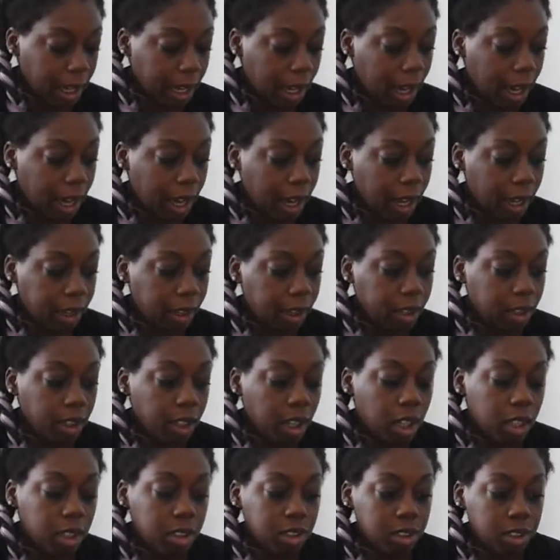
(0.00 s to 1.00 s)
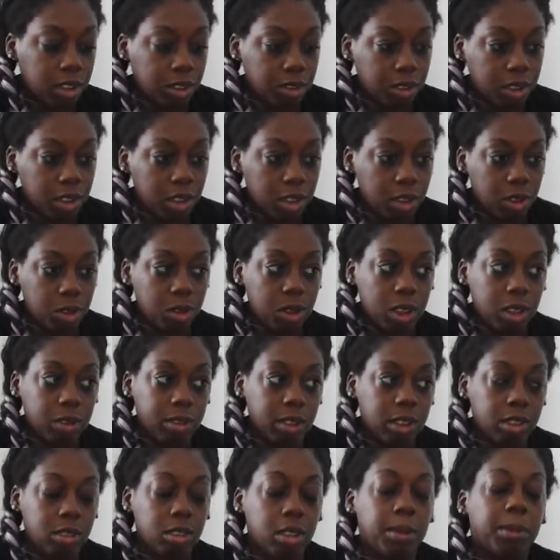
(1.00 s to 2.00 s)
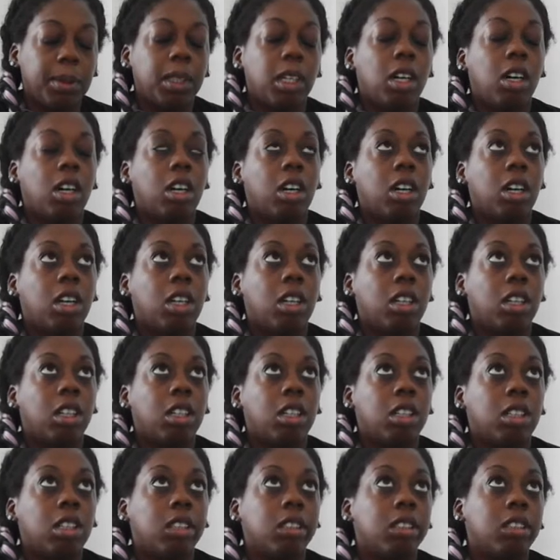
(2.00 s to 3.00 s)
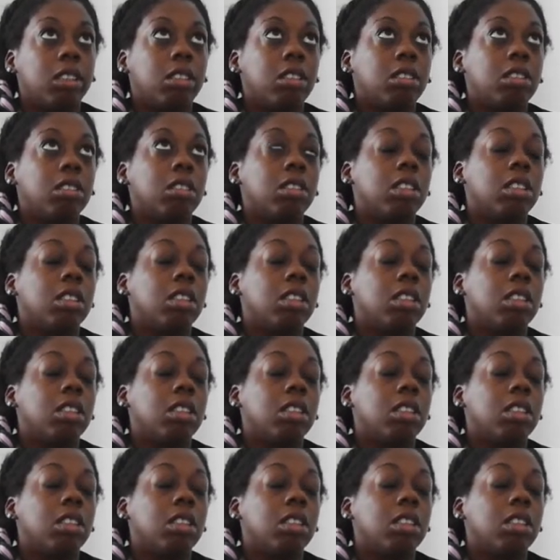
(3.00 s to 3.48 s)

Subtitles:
And the colors for the new living room are